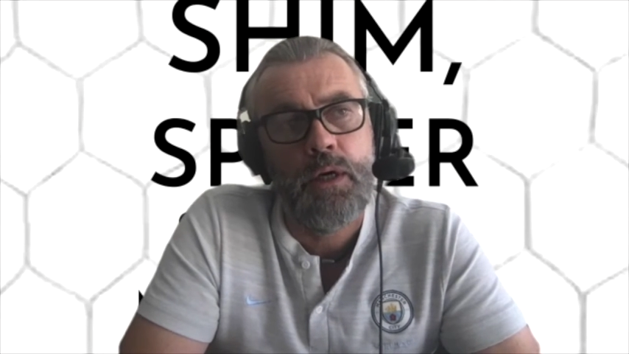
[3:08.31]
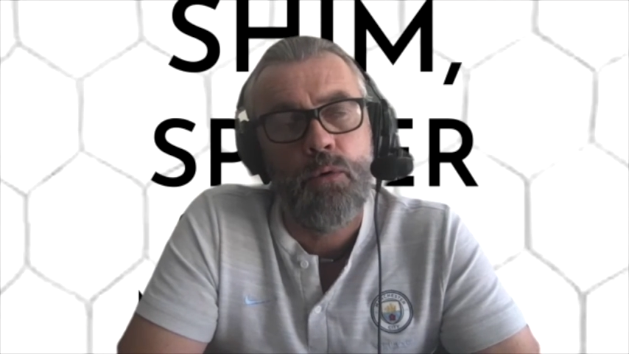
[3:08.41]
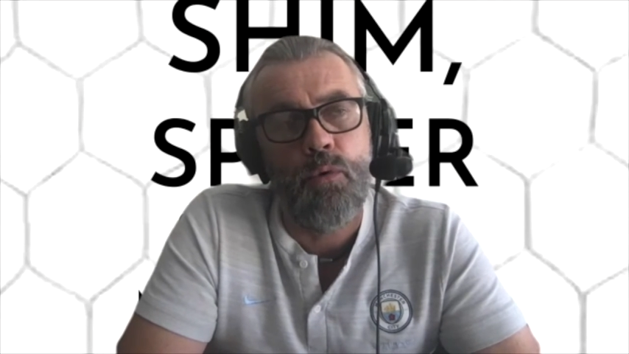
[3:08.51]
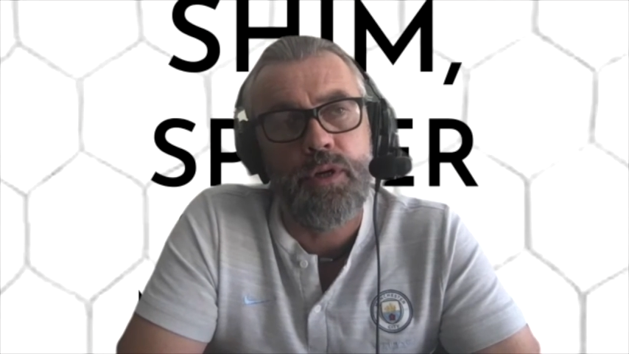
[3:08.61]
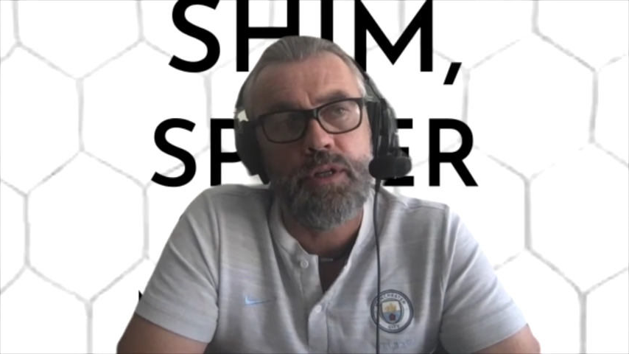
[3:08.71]

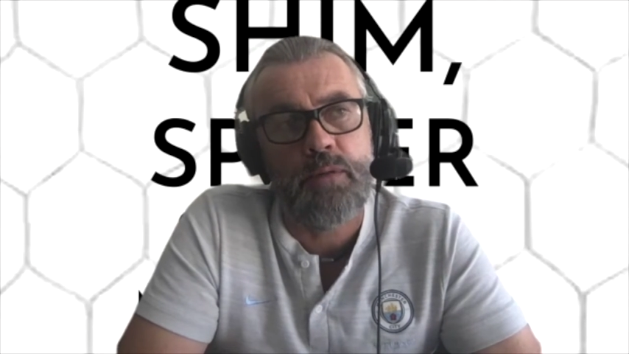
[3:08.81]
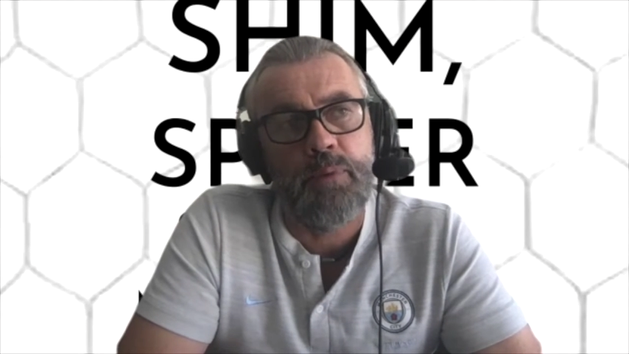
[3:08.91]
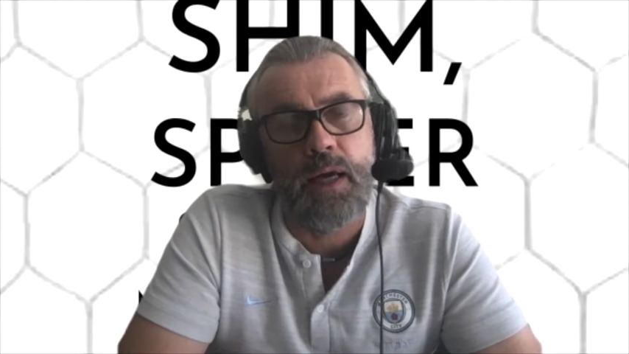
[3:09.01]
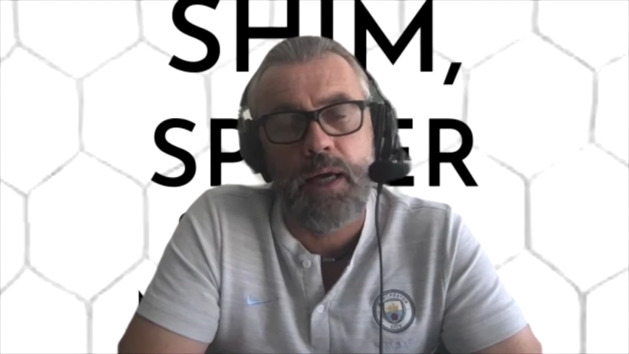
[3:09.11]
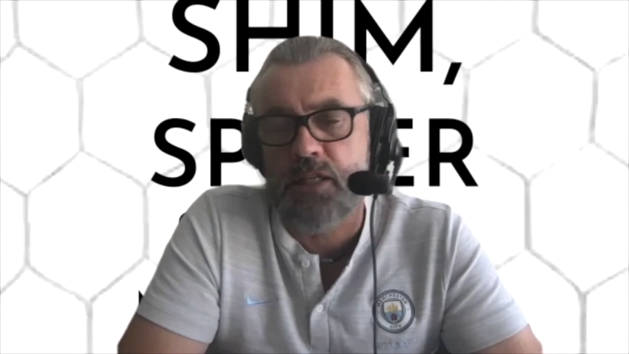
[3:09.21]
what is the
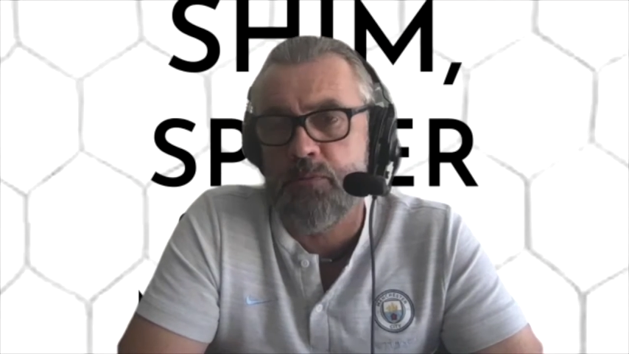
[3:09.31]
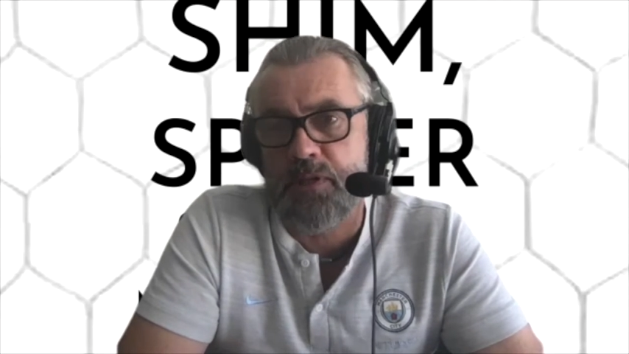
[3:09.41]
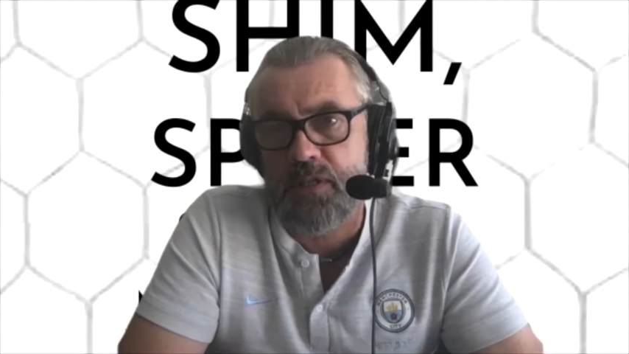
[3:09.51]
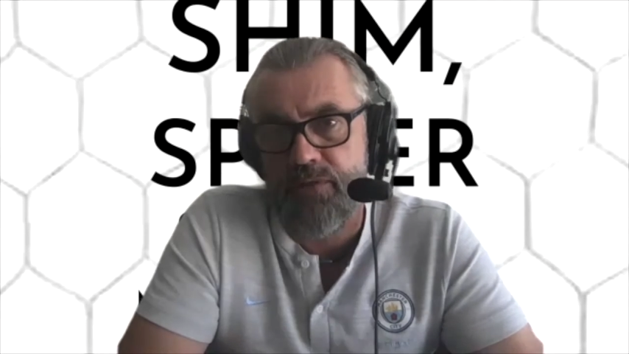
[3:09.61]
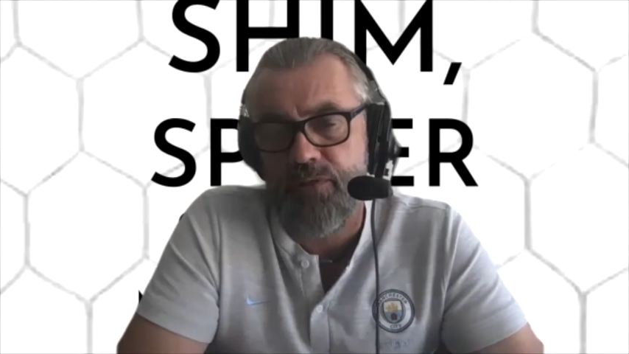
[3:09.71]
plan
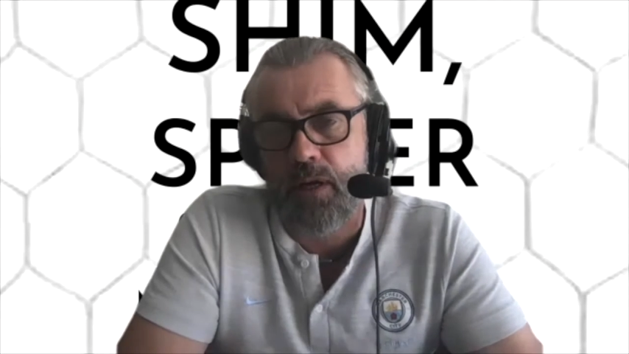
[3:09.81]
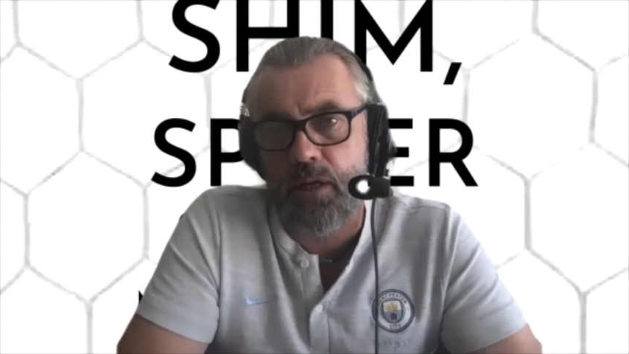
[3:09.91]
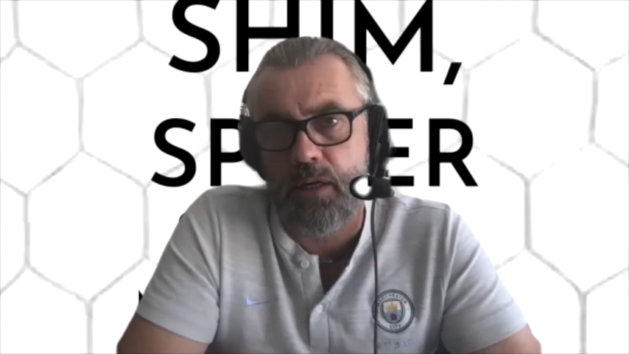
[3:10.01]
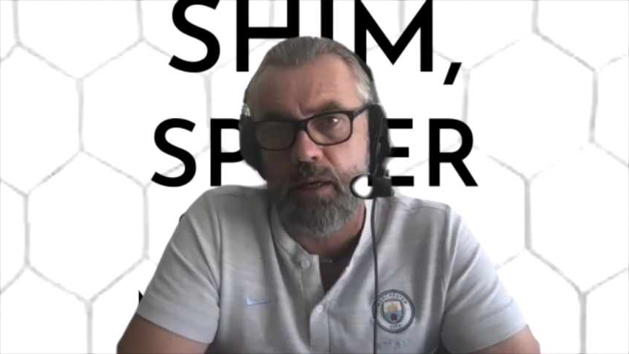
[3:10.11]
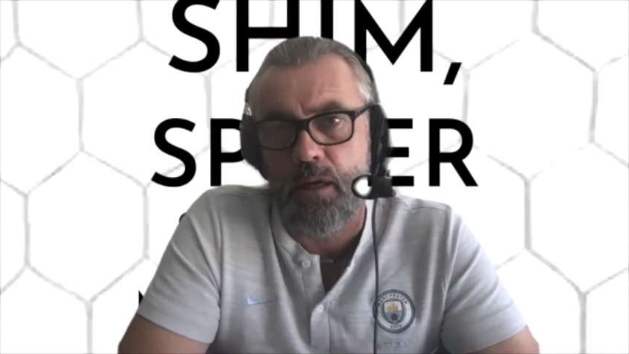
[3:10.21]

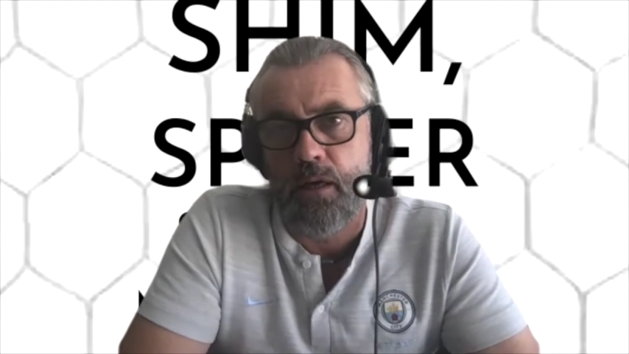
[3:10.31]
specifically